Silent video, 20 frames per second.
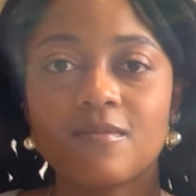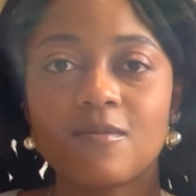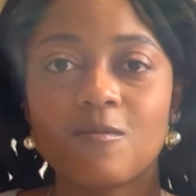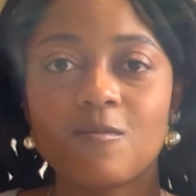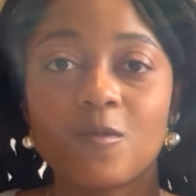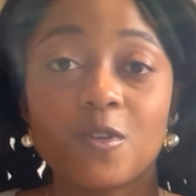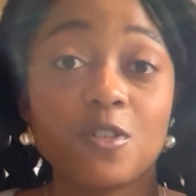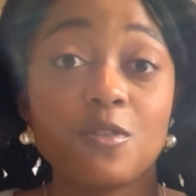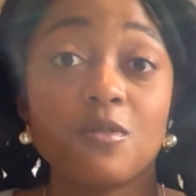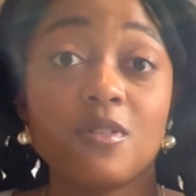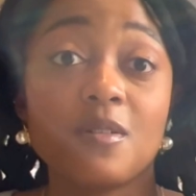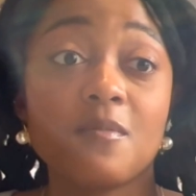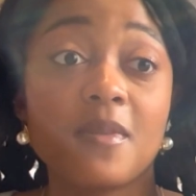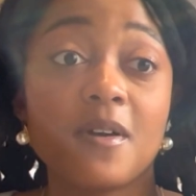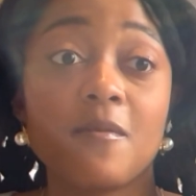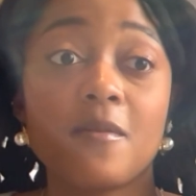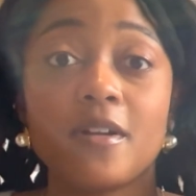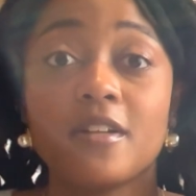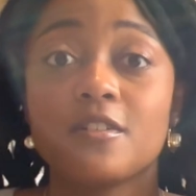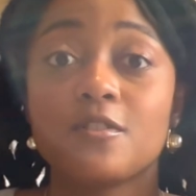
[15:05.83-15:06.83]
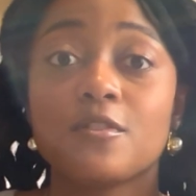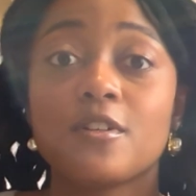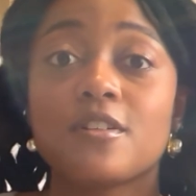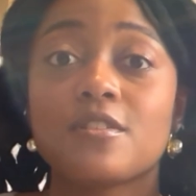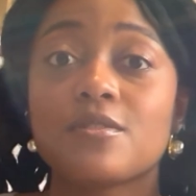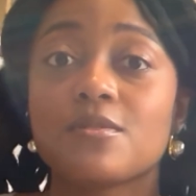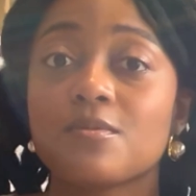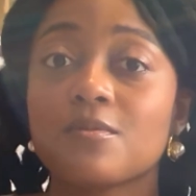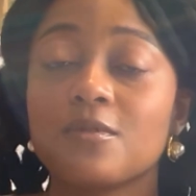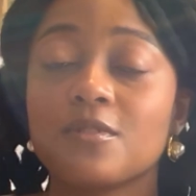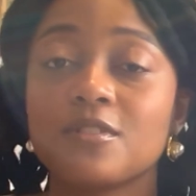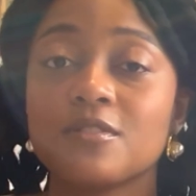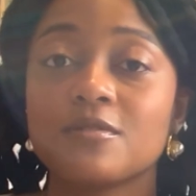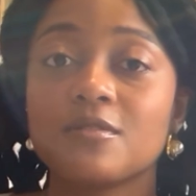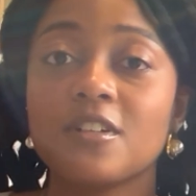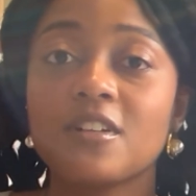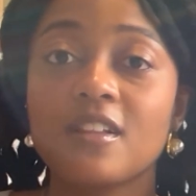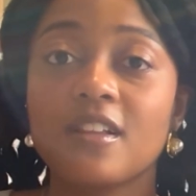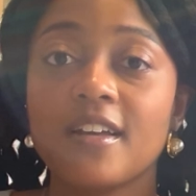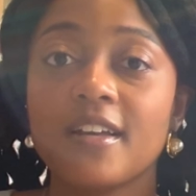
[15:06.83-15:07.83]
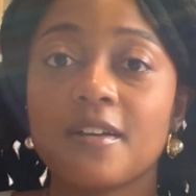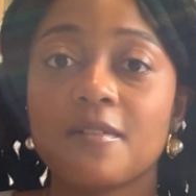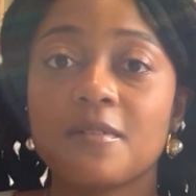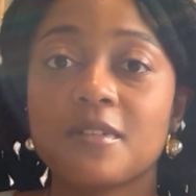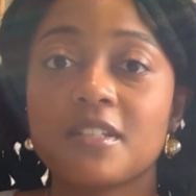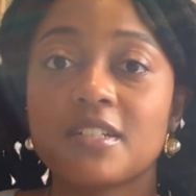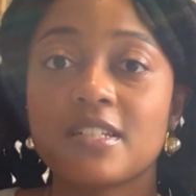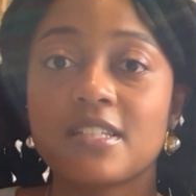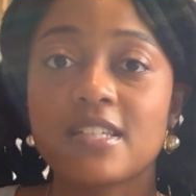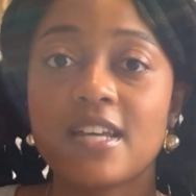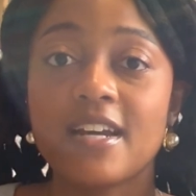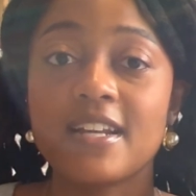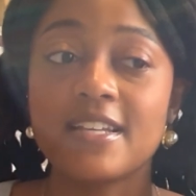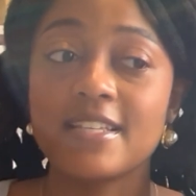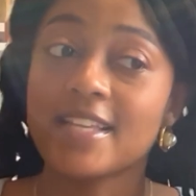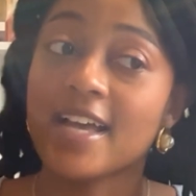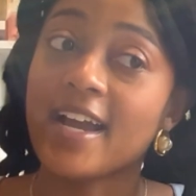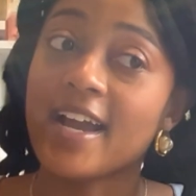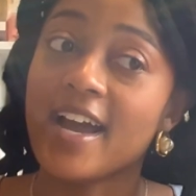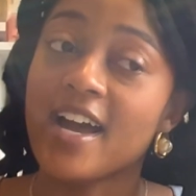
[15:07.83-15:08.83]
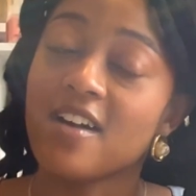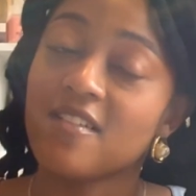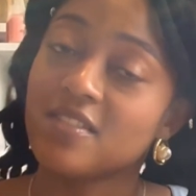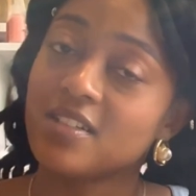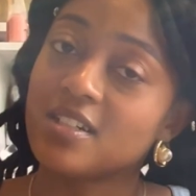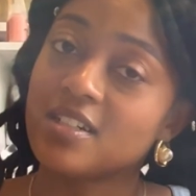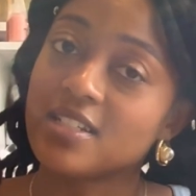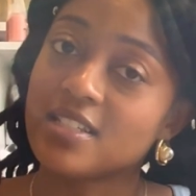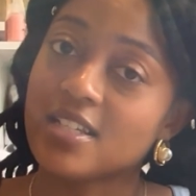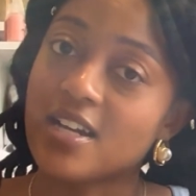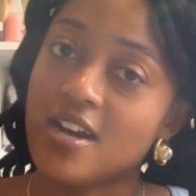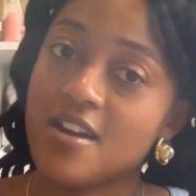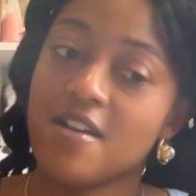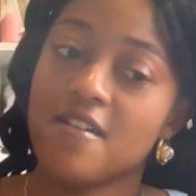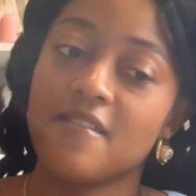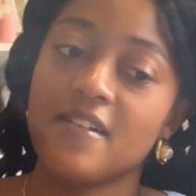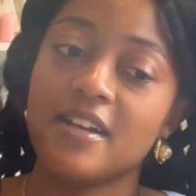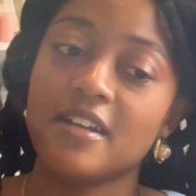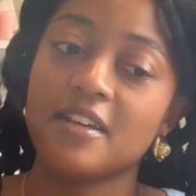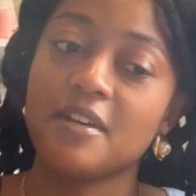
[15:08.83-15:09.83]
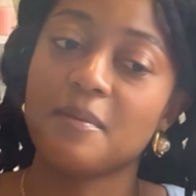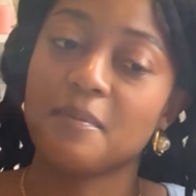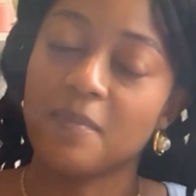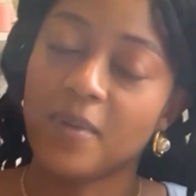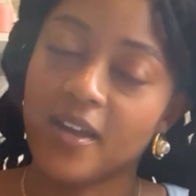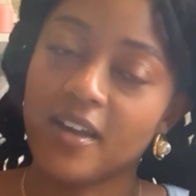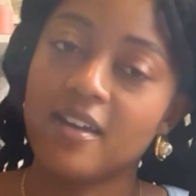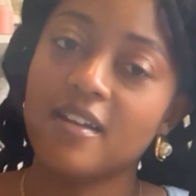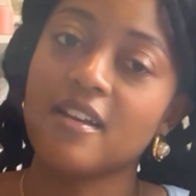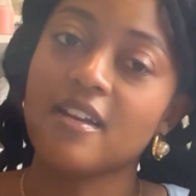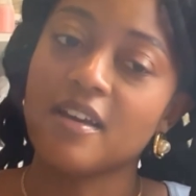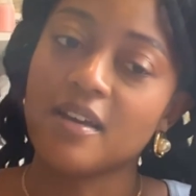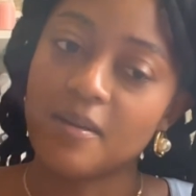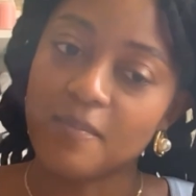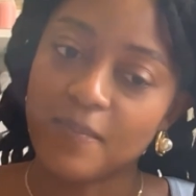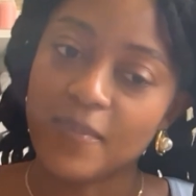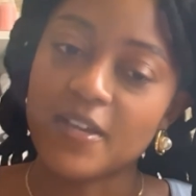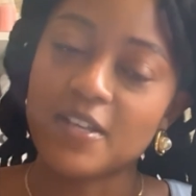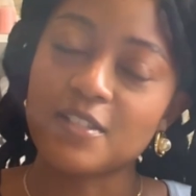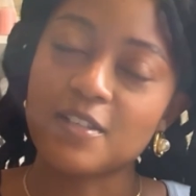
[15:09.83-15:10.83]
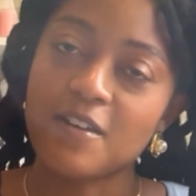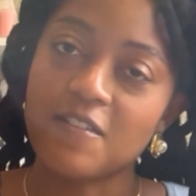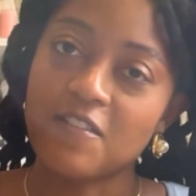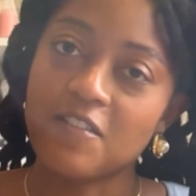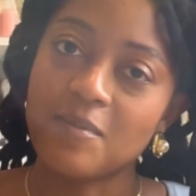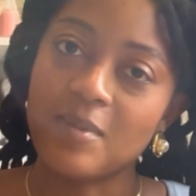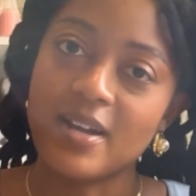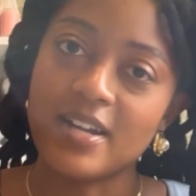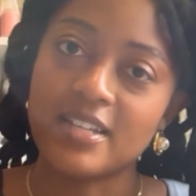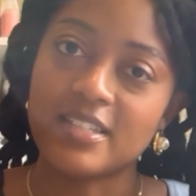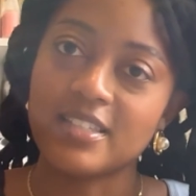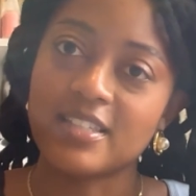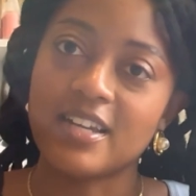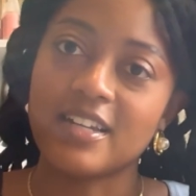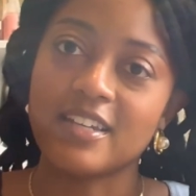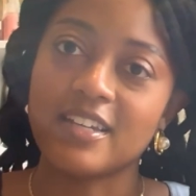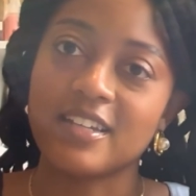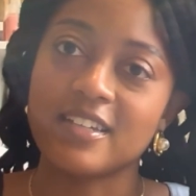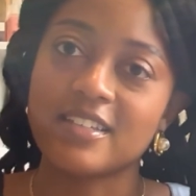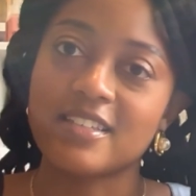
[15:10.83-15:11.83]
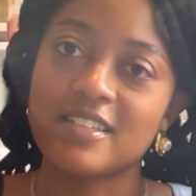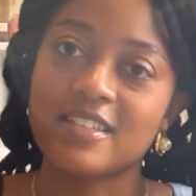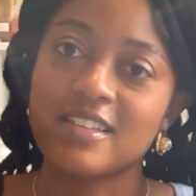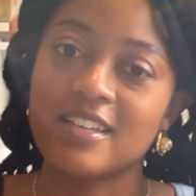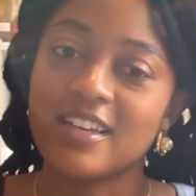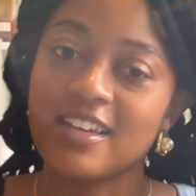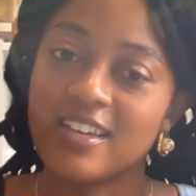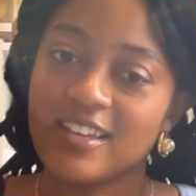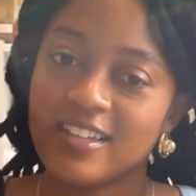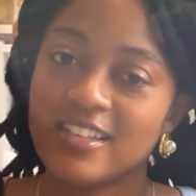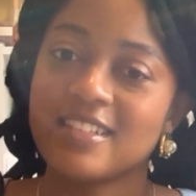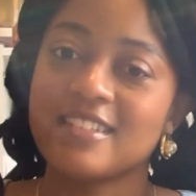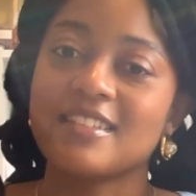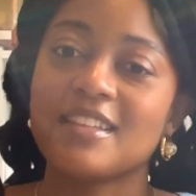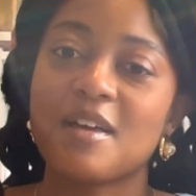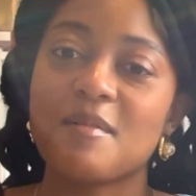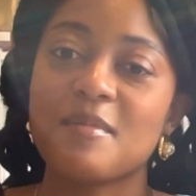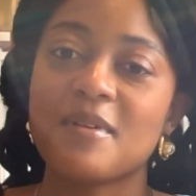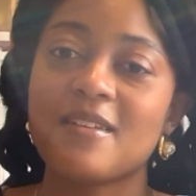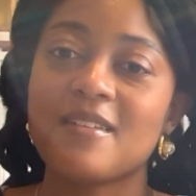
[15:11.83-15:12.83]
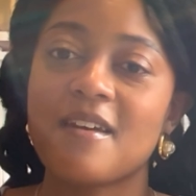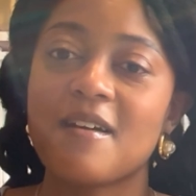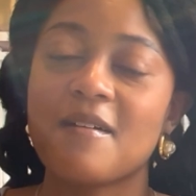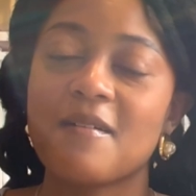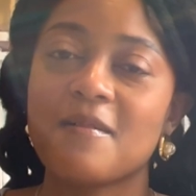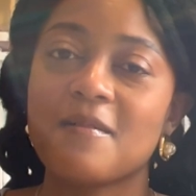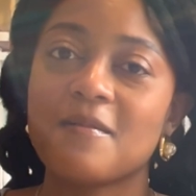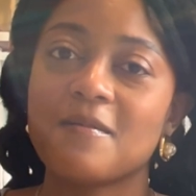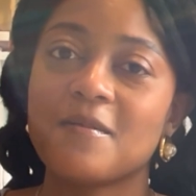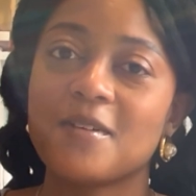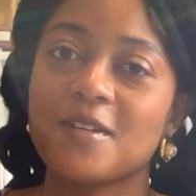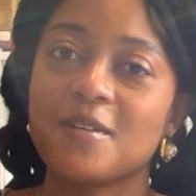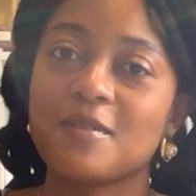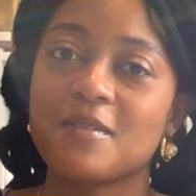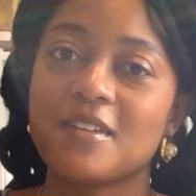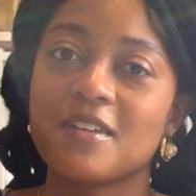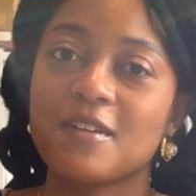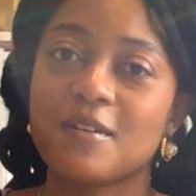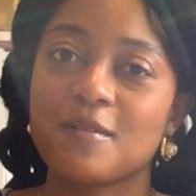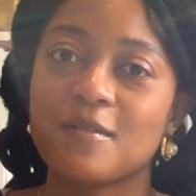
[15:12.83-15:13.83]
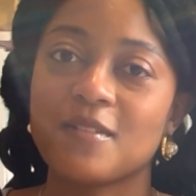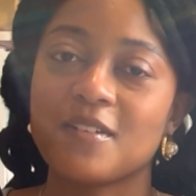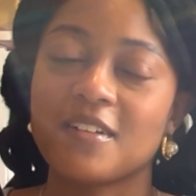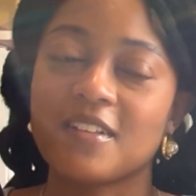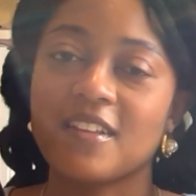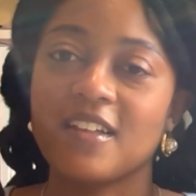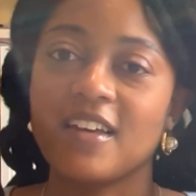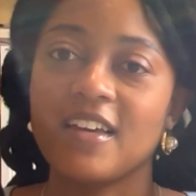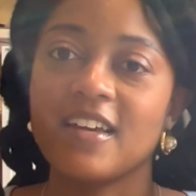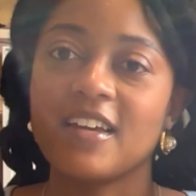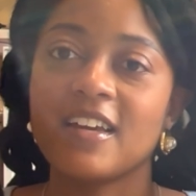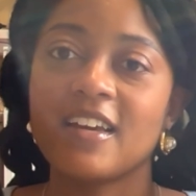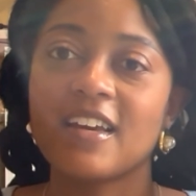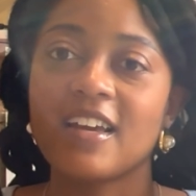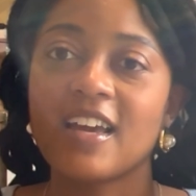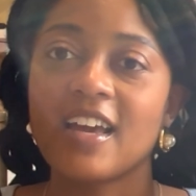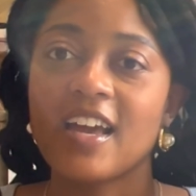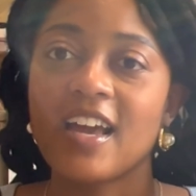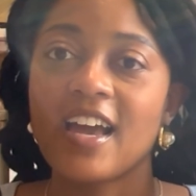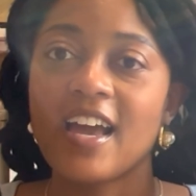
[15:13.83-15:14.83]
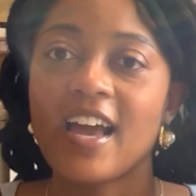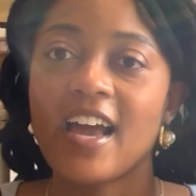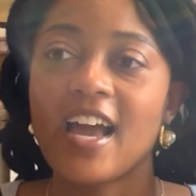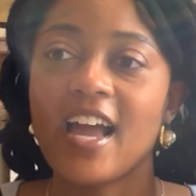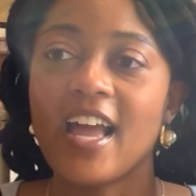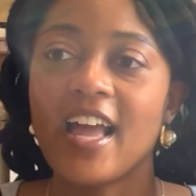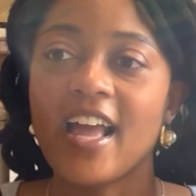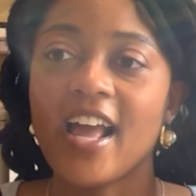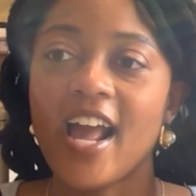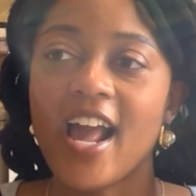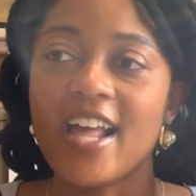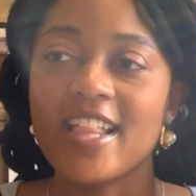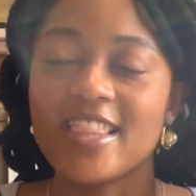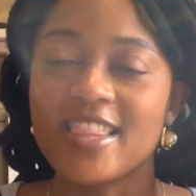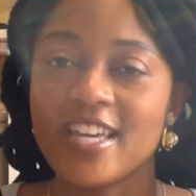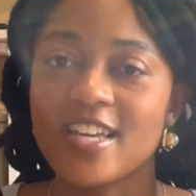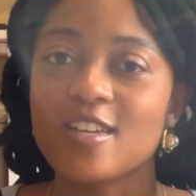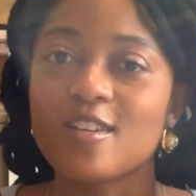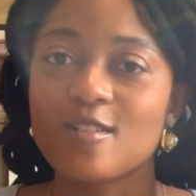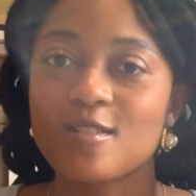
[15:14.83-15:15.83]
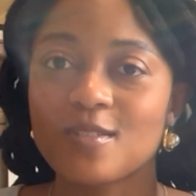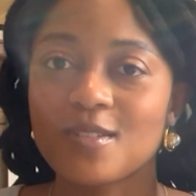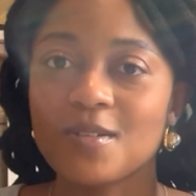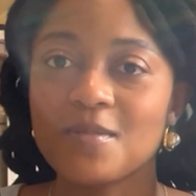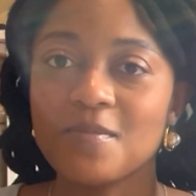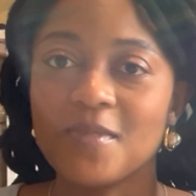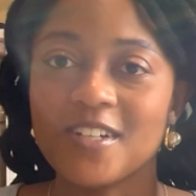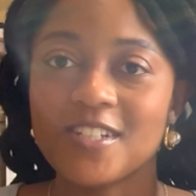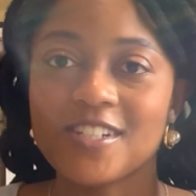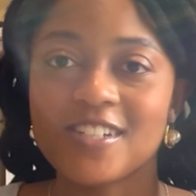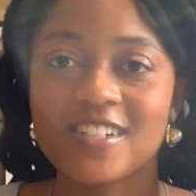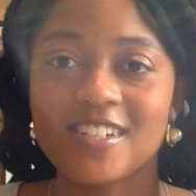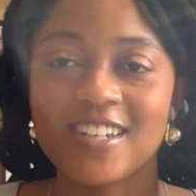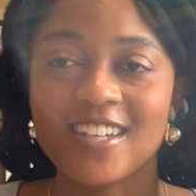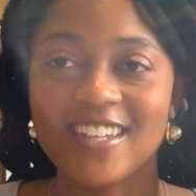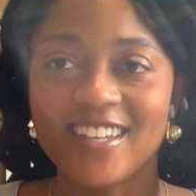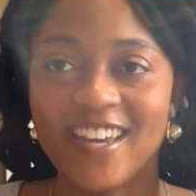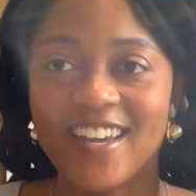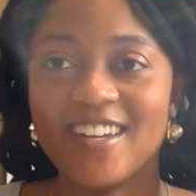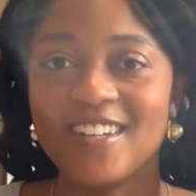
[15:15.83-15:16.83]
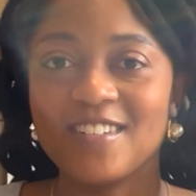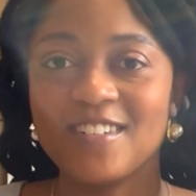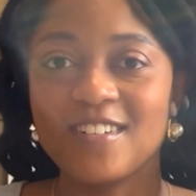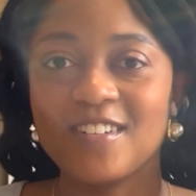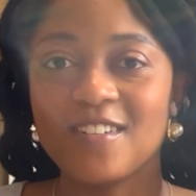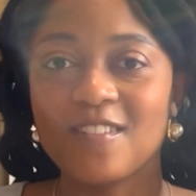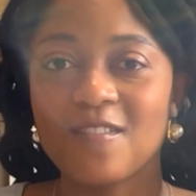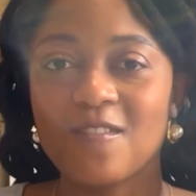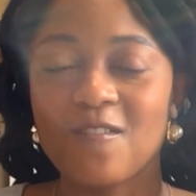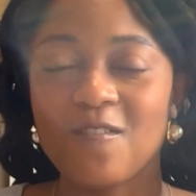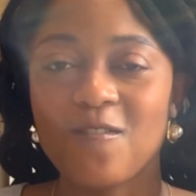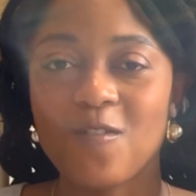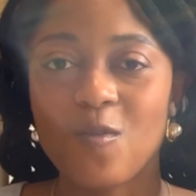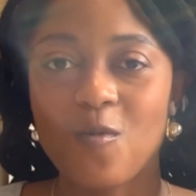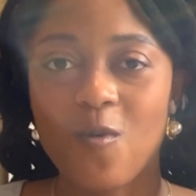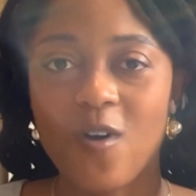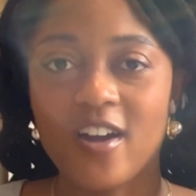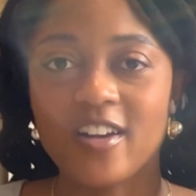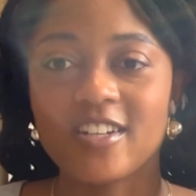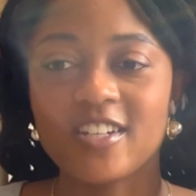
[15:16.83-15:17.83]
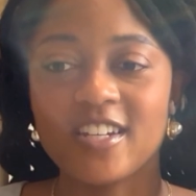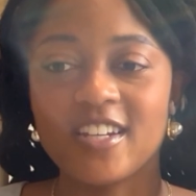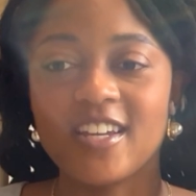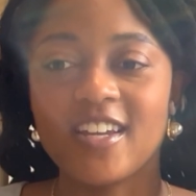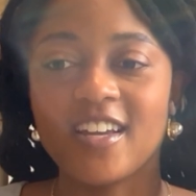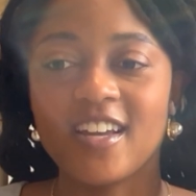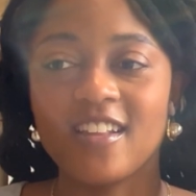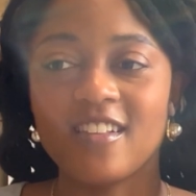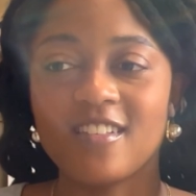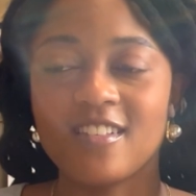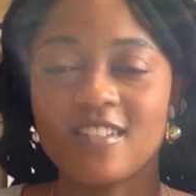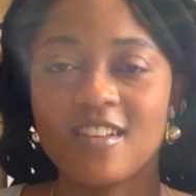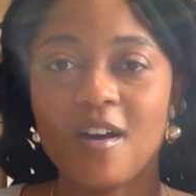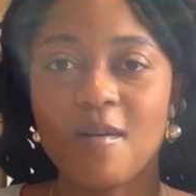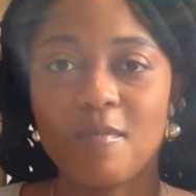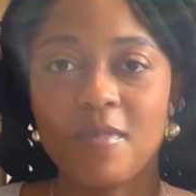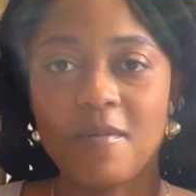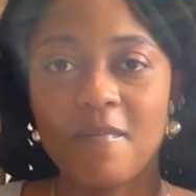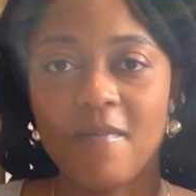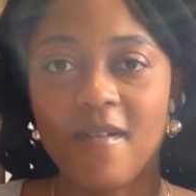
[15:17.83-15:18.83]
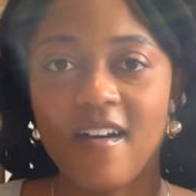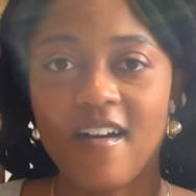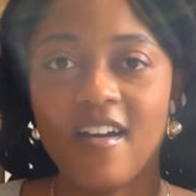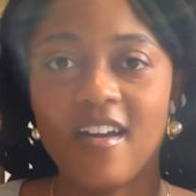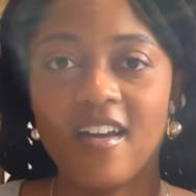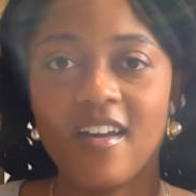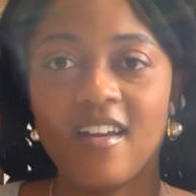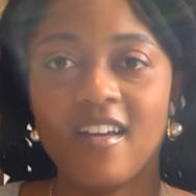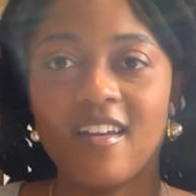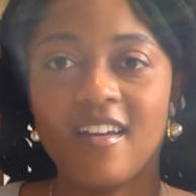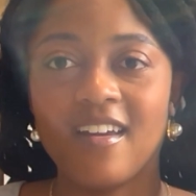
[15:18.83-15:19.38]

What you think my wedding dress will look like, what the design is. I have the design already, but based off of my aesthetics, let me know what you think it'll look like. And thank you so much again for watching and stopping by.